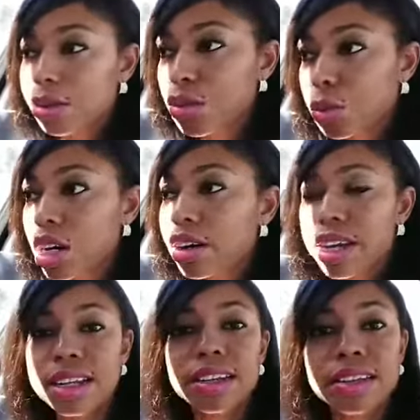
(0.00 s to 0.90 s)
I was
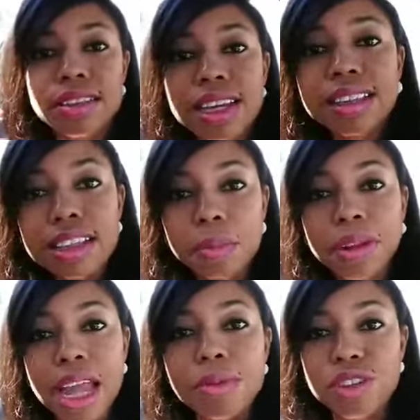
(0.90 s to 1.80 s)
worried, thinking that the
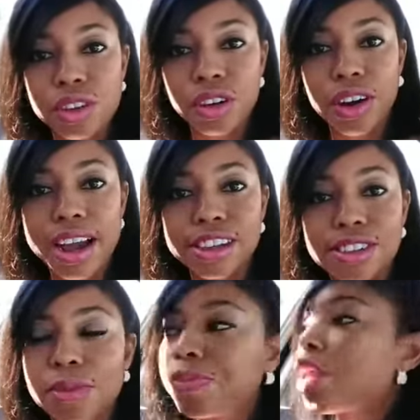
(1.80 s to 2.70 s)
plane was going to
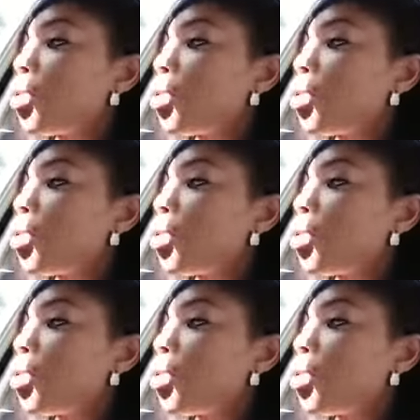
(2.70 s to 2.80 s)
crash.